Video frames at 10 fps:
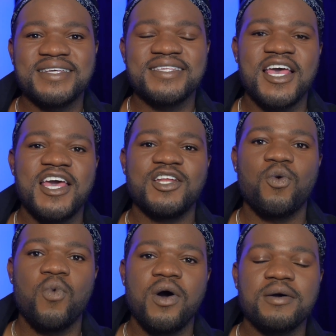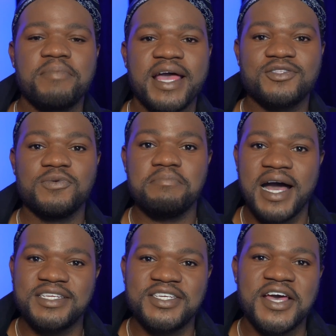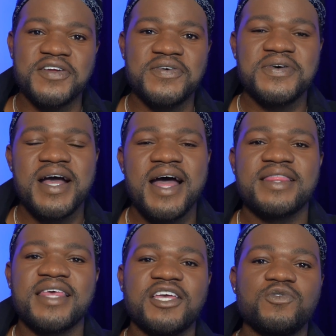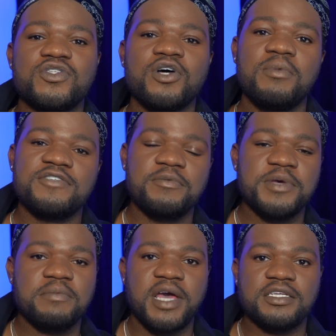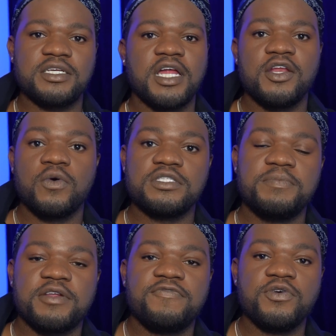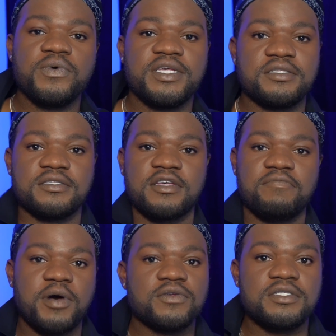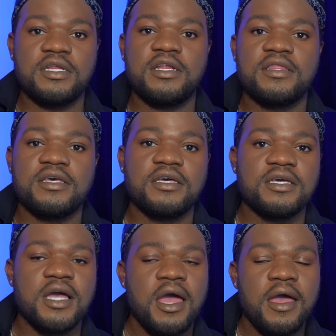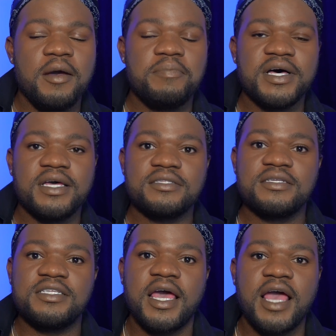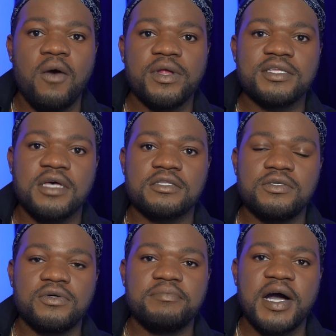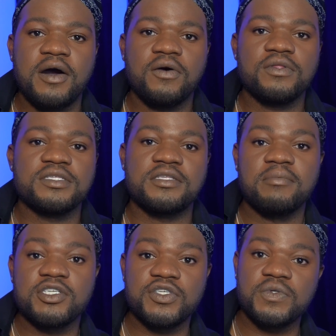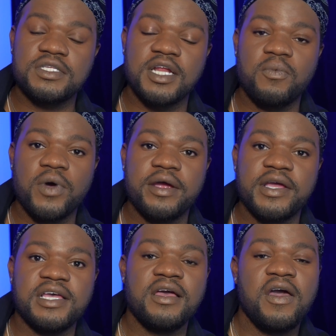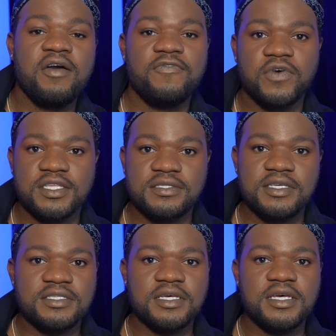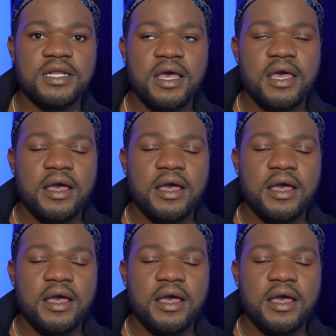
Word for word: And welcome back to my channel. Thank you so much for being patient. I know it's been a few weeks since I've posted anything, but today I want to talk to you about the summer shoes that I'm wearing for the season.